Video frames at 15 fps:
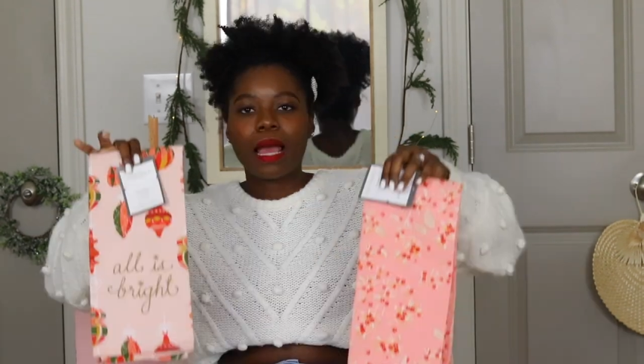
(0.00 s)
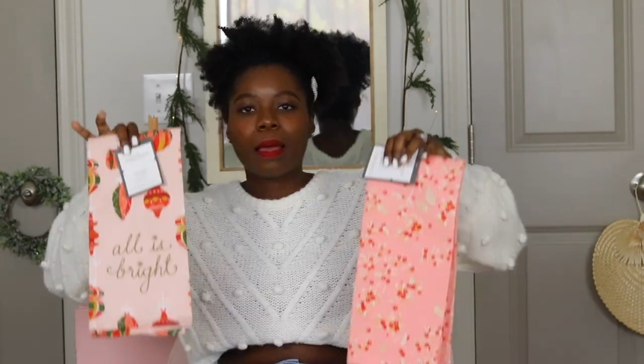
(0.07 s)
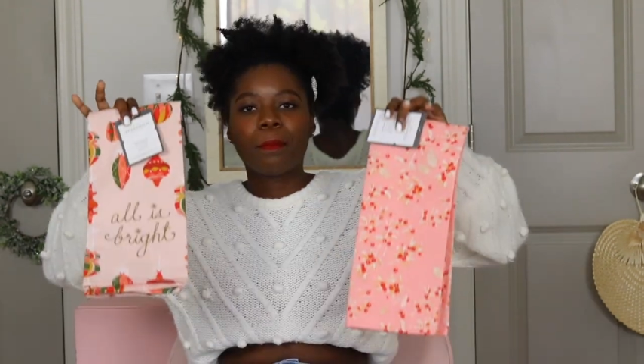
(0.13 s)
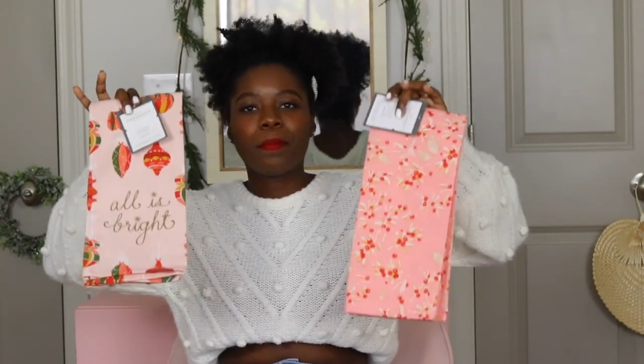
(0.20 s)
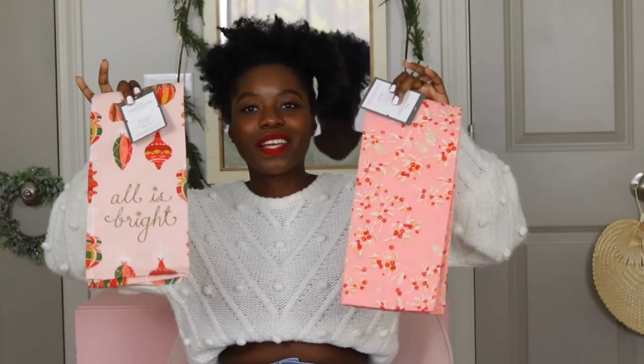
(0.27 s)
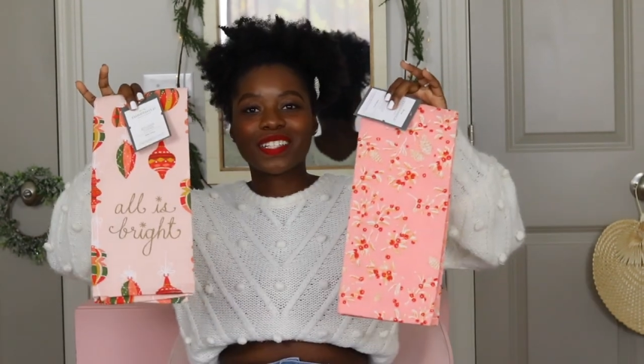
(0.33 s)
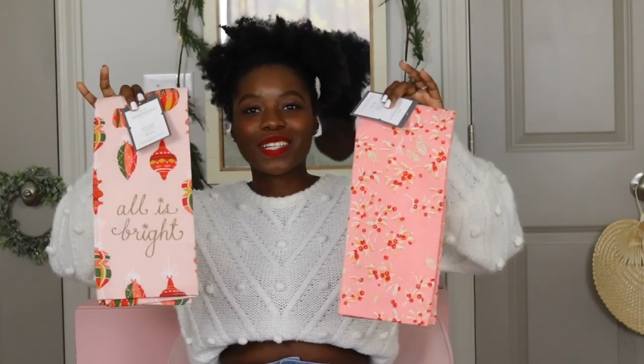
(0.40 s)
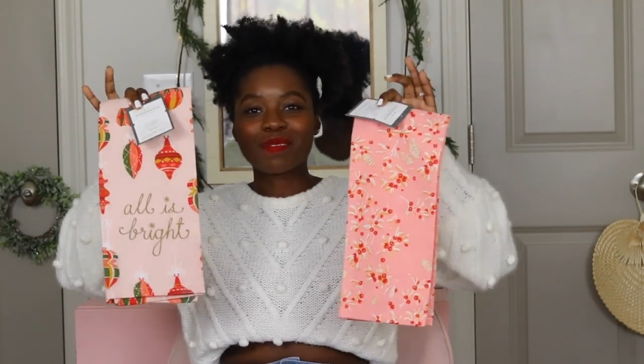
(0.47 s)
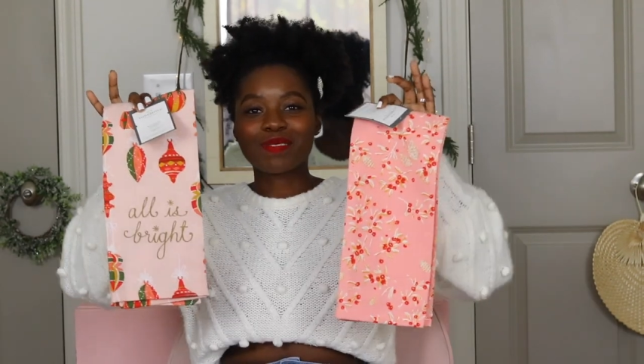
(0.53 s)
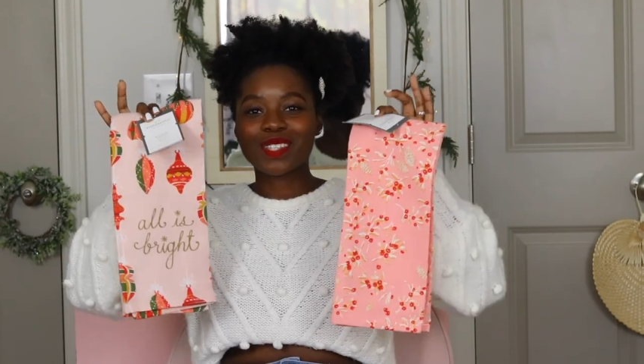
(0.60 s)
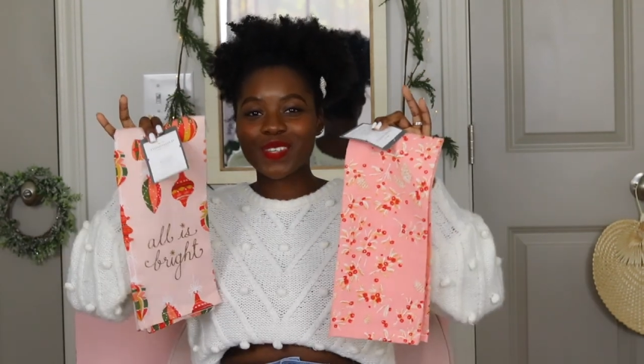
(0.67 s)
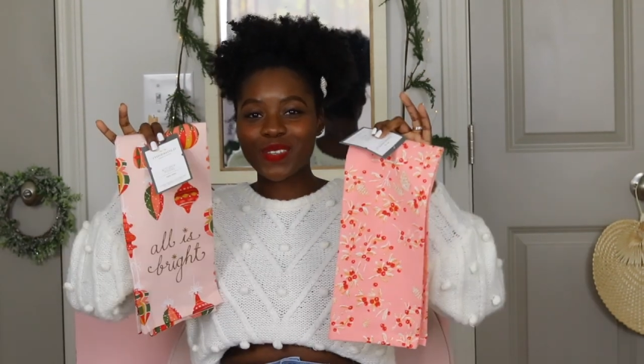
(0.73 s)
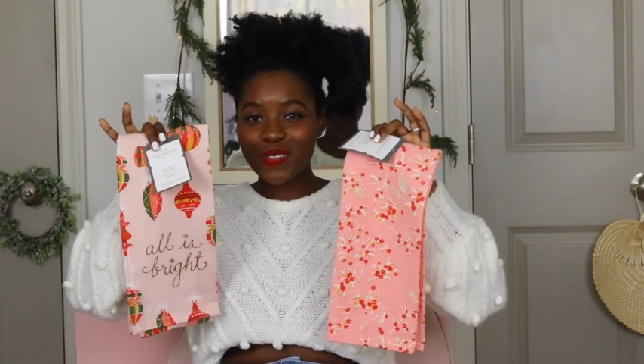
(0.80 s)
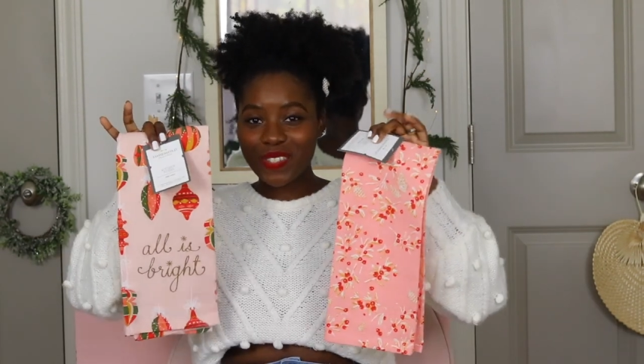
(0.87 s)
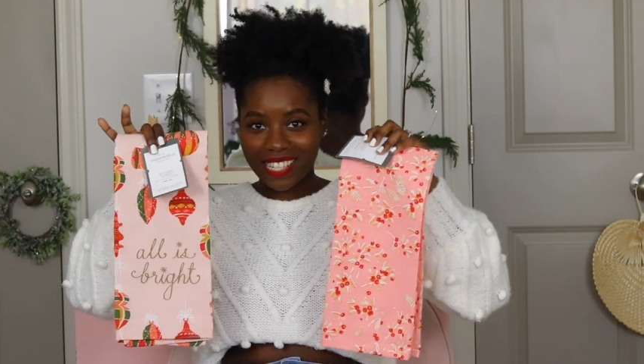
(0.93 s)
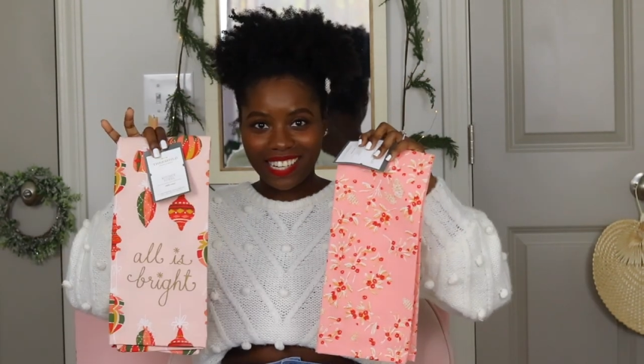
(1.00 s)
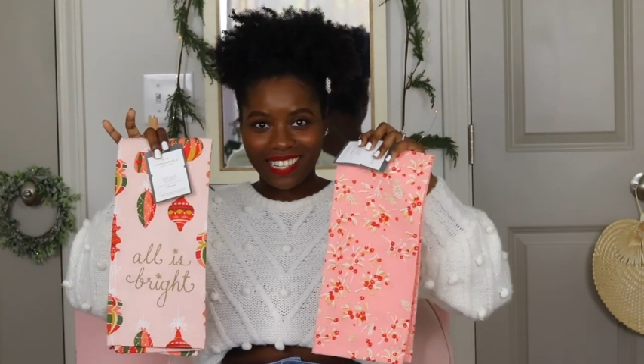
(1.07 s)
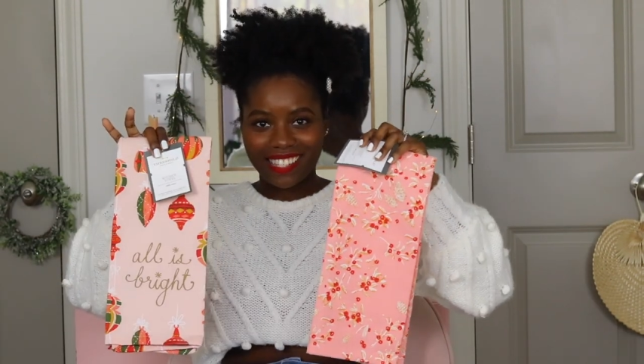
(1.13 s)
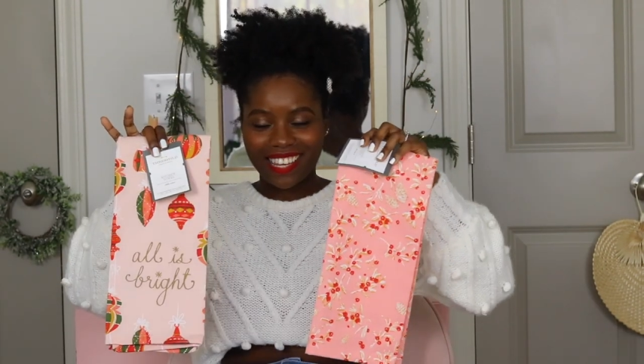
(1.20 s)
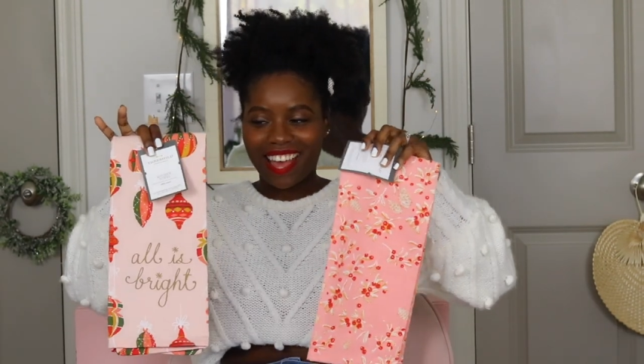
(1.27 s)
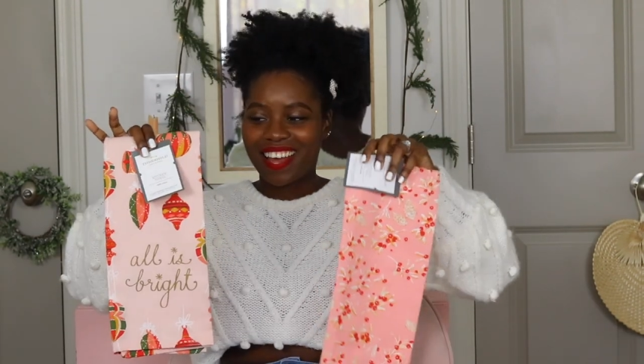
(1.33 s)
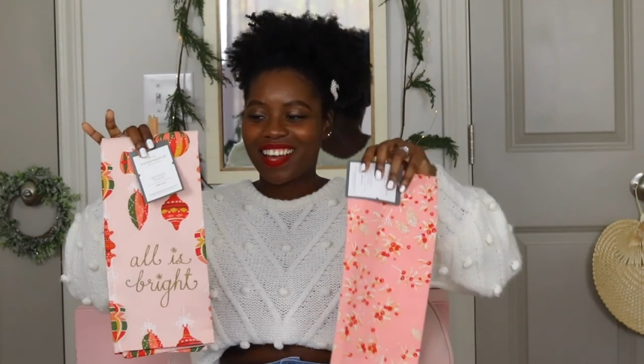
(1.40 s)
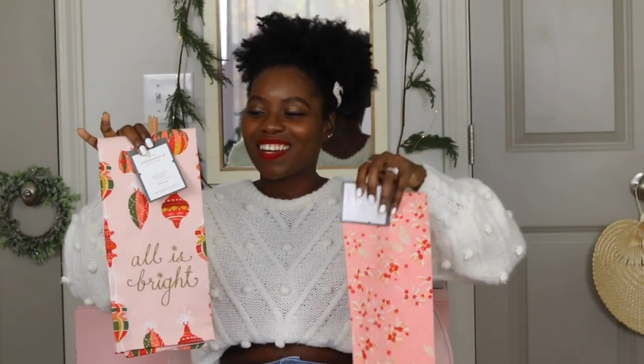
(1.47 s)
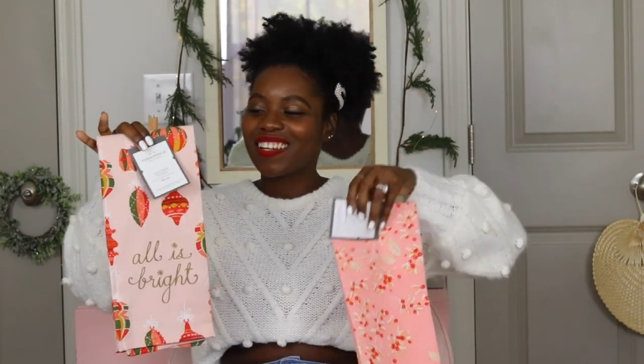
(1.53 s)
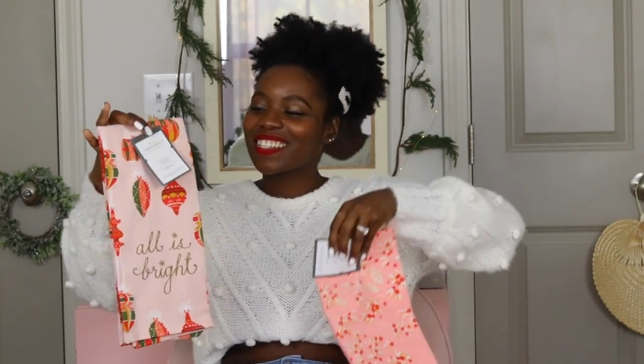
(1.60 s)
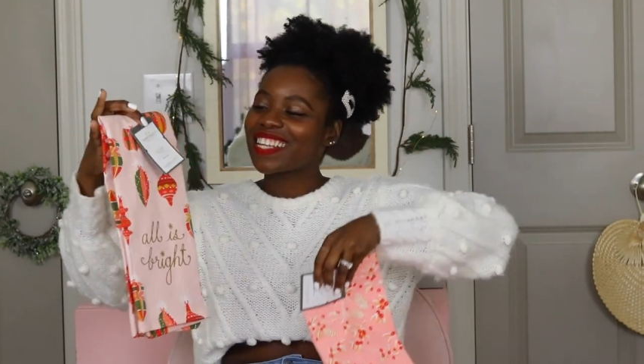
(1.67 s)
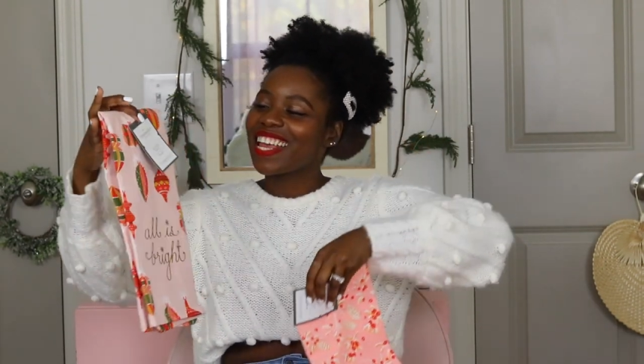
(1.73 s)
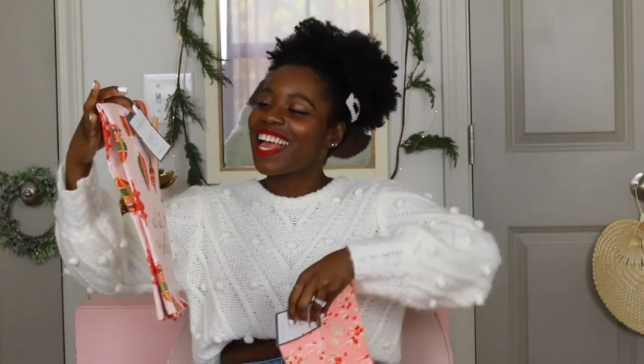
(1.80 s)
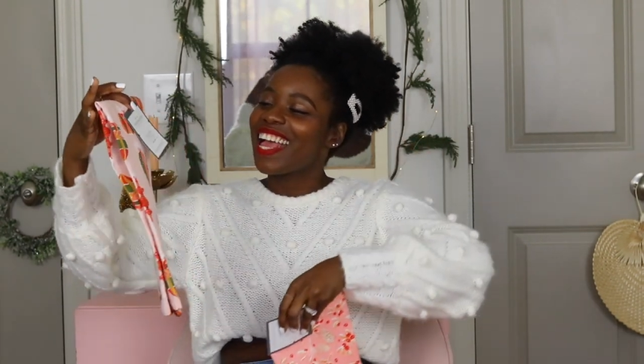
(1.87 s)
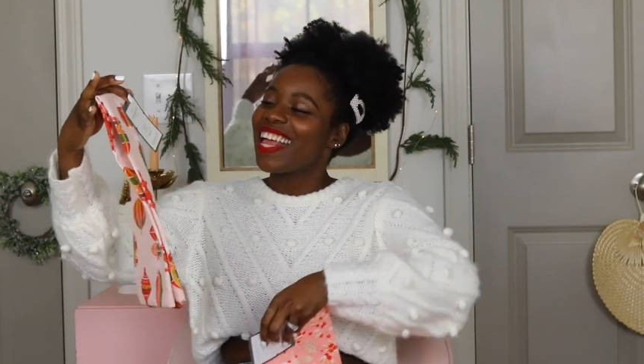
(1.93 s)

I picked up two tea towels.